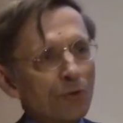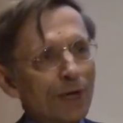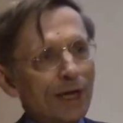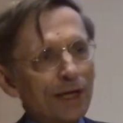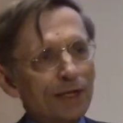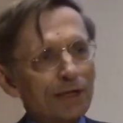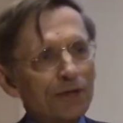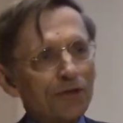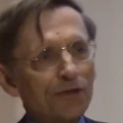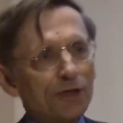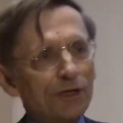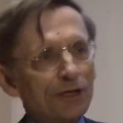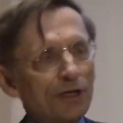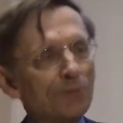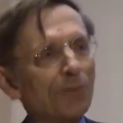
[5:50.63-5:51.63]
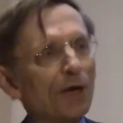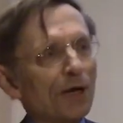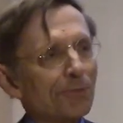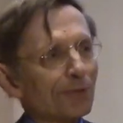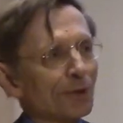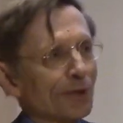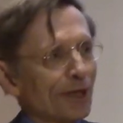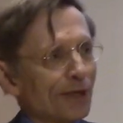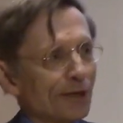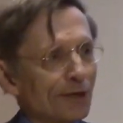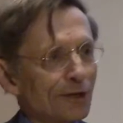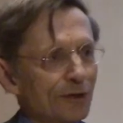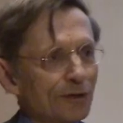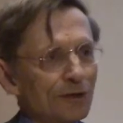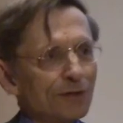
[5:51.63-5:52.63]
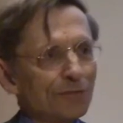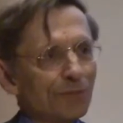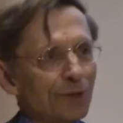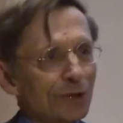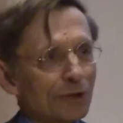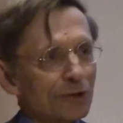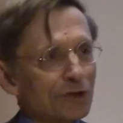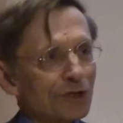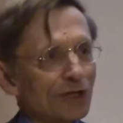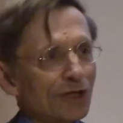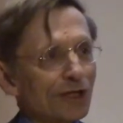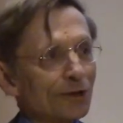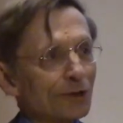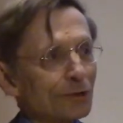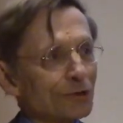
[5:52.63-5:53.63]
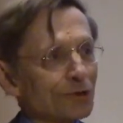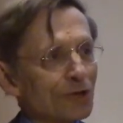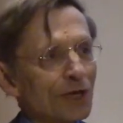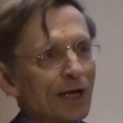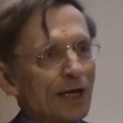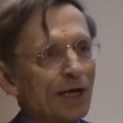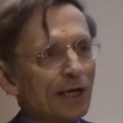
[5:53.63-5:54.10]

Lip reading: wet, thinly populated British Isles